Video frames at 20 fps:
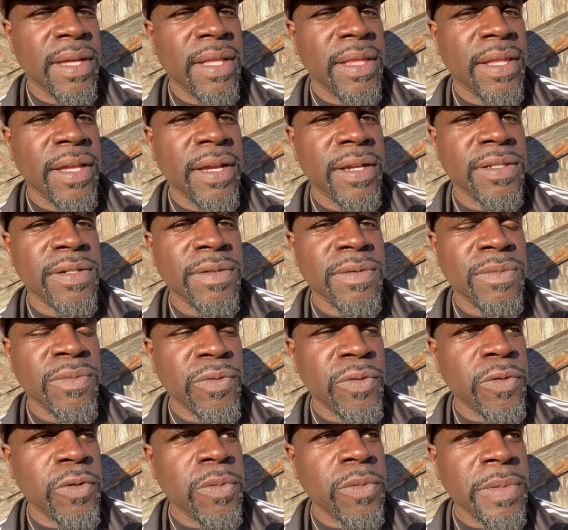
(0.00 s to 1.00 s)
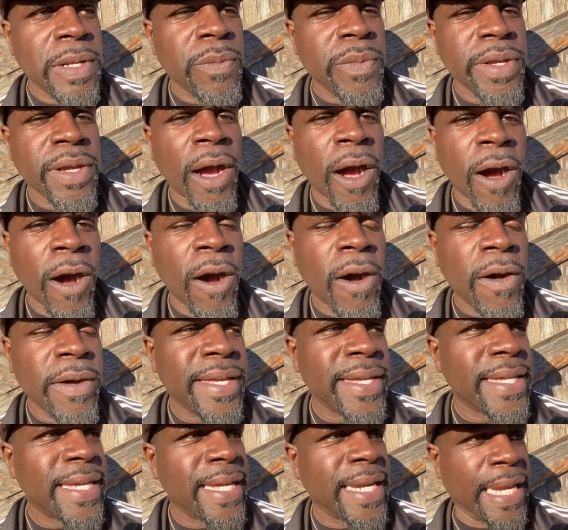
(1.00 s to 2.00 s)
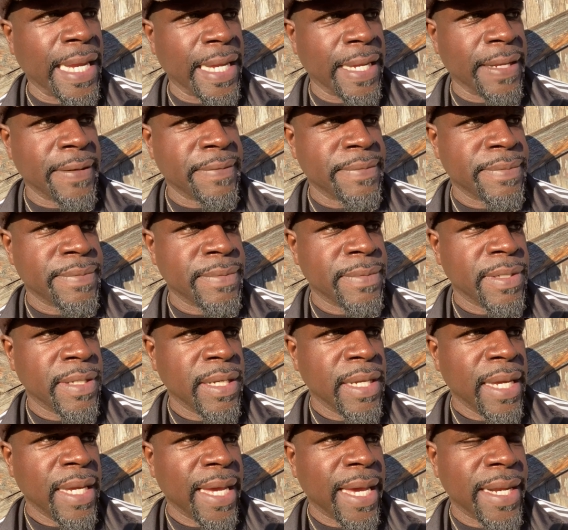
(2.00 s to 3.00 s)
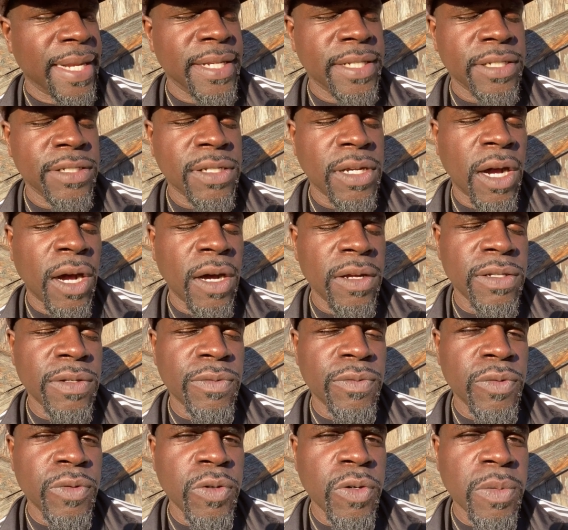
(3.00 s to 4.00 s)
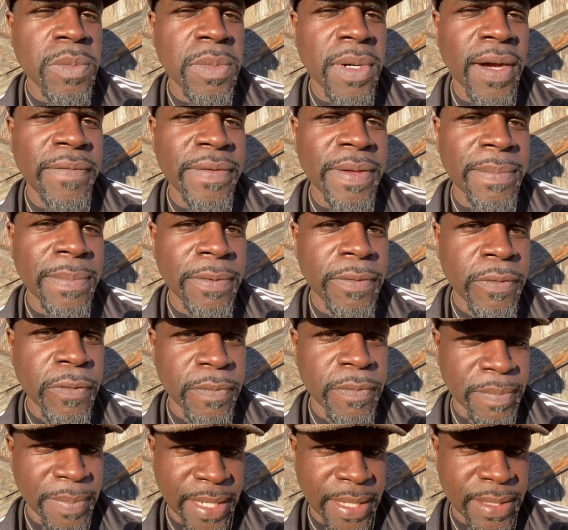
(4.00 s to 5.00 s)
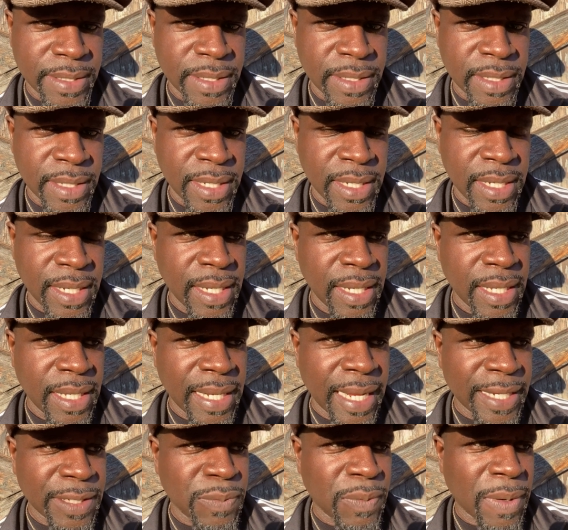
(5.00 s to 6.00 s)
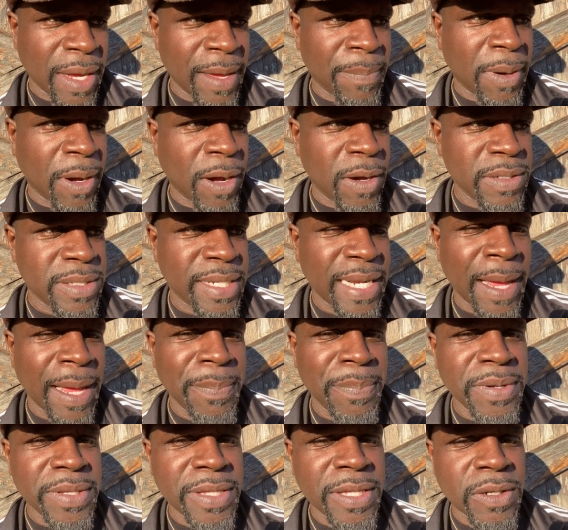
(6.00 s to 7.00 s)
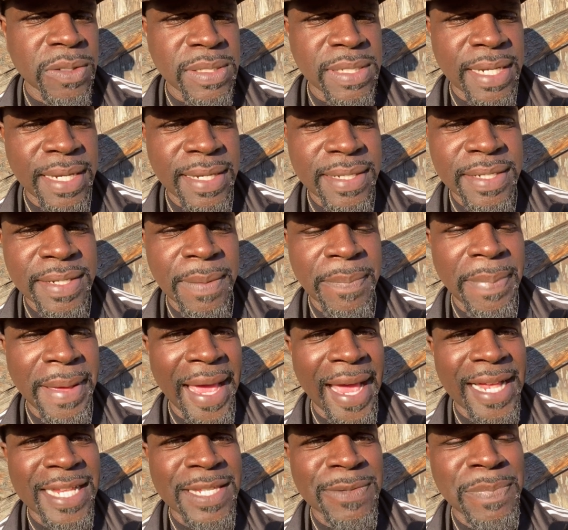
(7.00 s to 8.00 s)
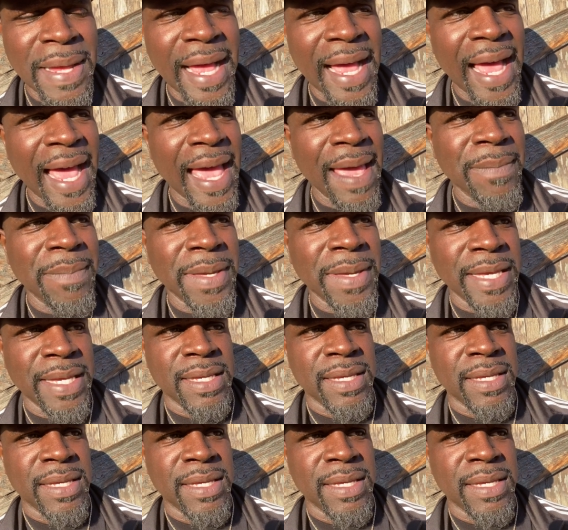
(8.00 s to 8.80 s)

there's a room that we all can get in, and this is called the room of improvement. That's why Paul said, I put those things in the past behind me.